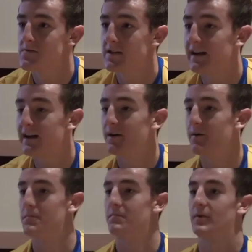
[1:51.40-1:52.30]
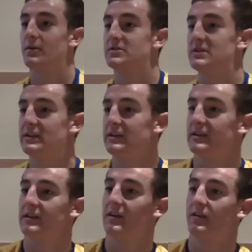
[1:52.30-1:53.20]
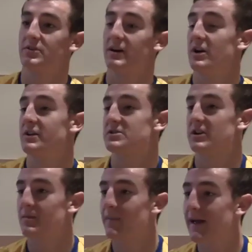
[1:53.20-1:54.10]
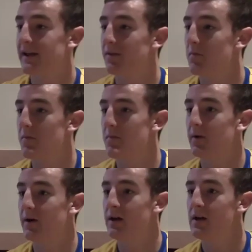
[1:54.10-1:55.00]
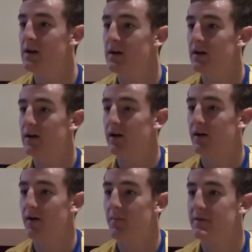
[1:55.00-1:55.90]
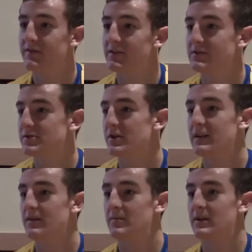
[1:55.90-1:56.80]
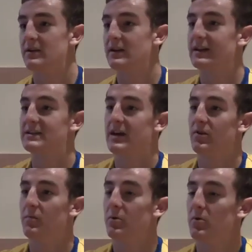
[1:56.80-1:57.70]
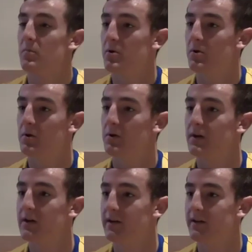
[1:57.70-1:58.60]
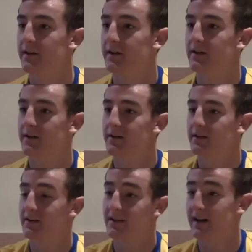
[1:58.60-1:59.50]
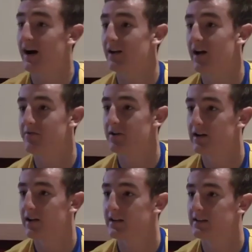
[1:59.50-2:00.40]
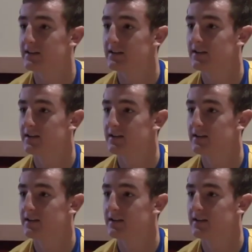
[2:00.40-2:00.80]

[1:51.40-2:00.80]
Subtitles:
Yeah. Obviously, I just like playing at the moment, but midfield's great. I mean, you get to get on the ball more, and I really like it there.